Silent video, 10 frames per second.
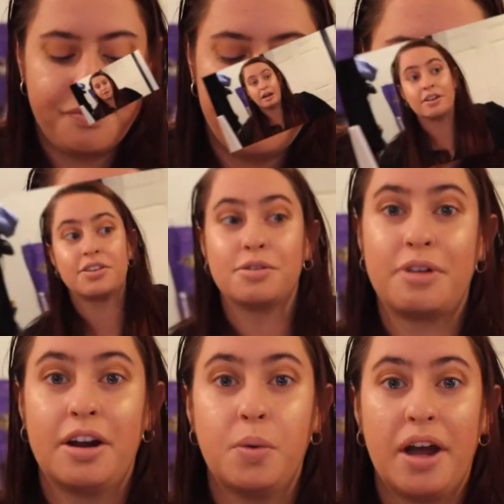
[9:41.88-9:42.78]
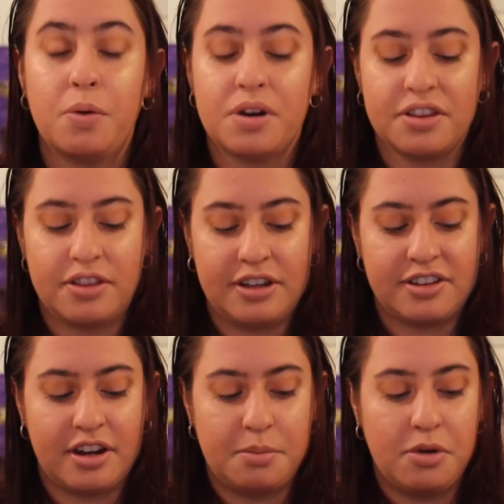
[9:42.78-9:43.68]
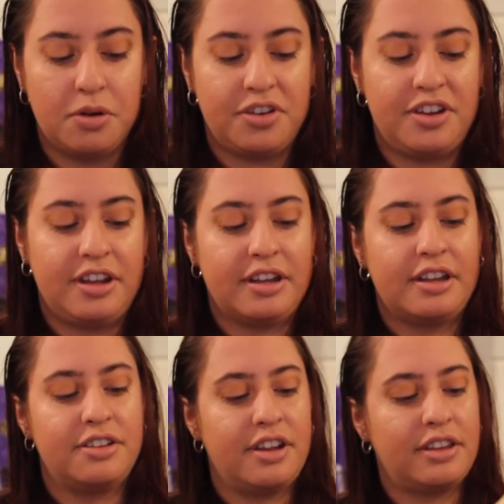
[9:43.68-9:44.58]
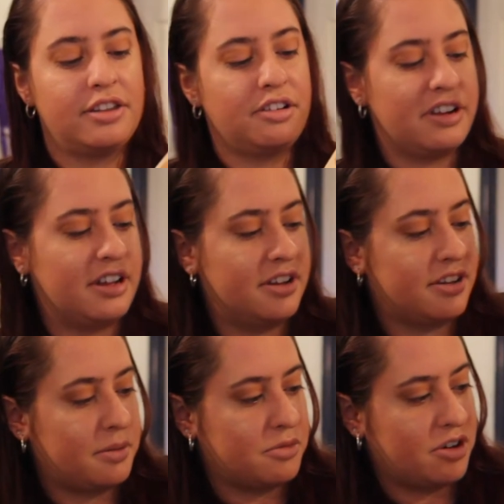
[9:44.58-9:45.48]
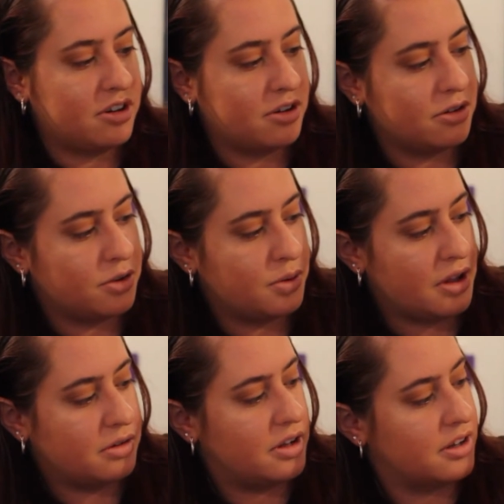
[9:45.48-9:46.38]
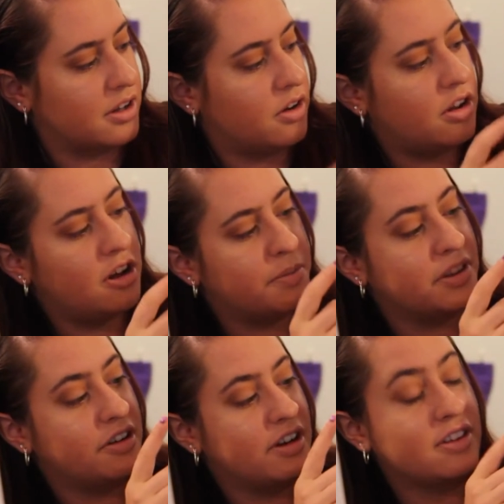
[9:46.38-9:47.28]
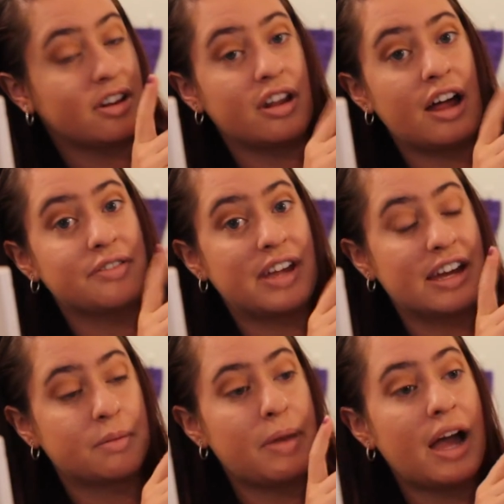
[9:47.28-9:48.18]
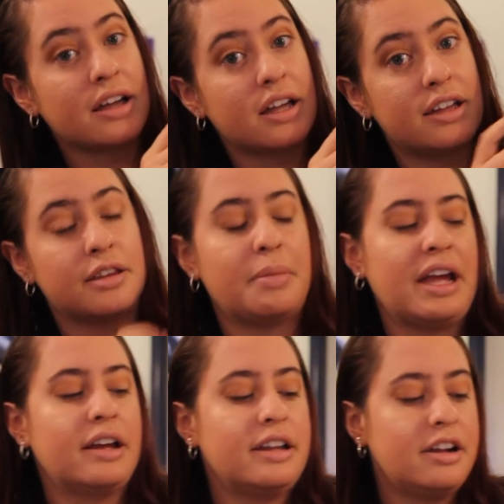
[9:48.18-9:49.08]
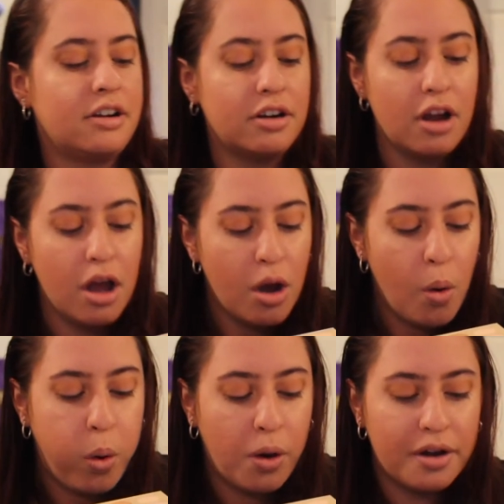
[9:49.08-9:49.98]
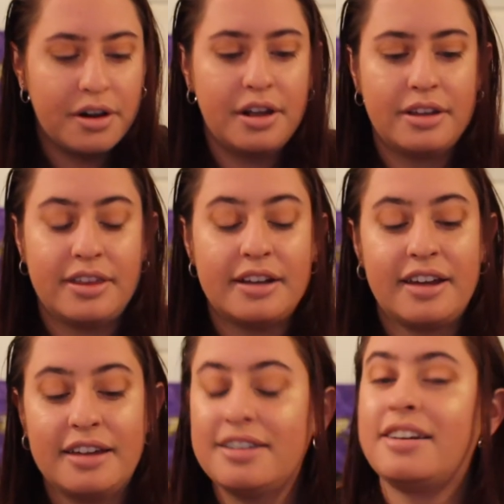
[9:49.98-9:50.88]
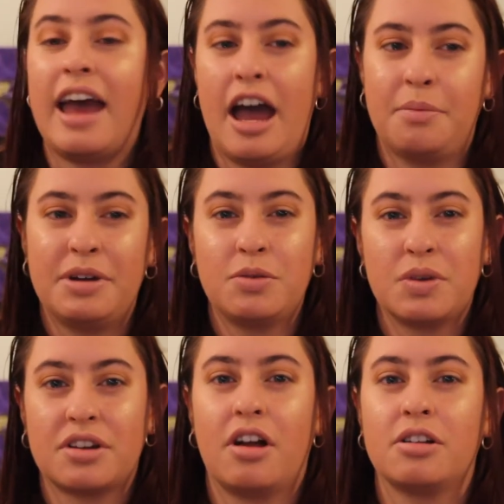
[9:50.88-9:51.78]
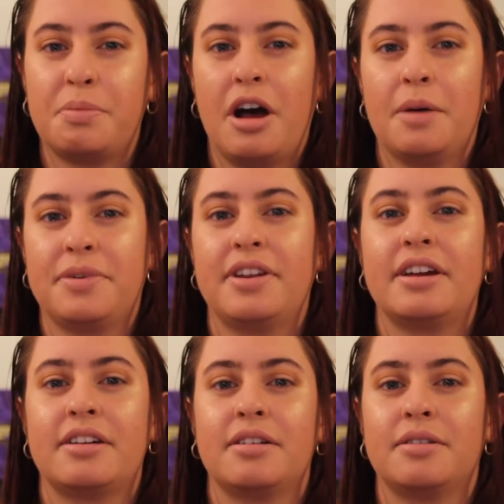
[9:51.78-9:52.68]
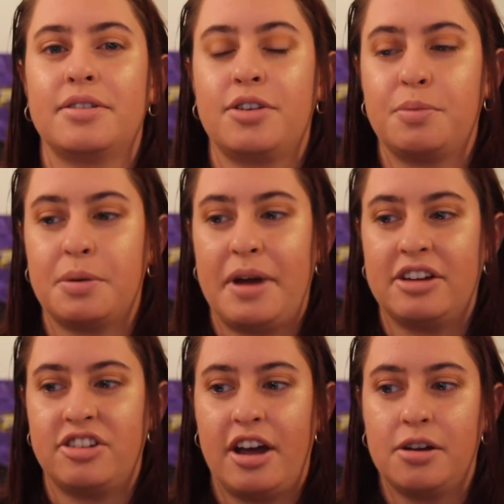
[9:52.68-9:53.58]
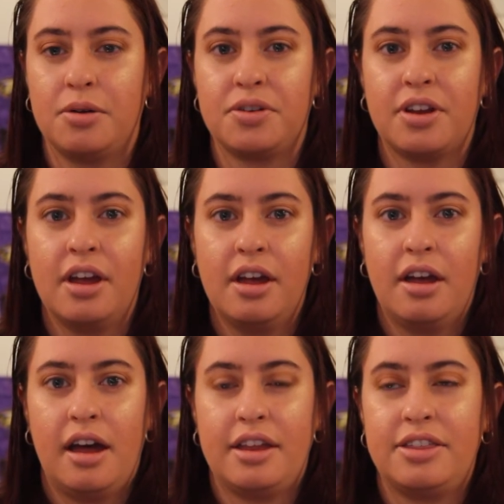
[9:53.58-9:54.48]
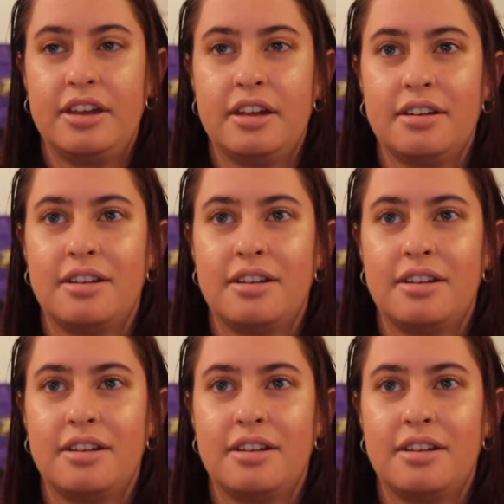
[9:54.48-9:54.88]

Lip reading: So right away, one of the things that I'm noticing is that there is, I'm trying to do this without knocking it all off, but there is a lot of kickback in the pan here. That tends to happen with ColourPop's like super matte shadows. I think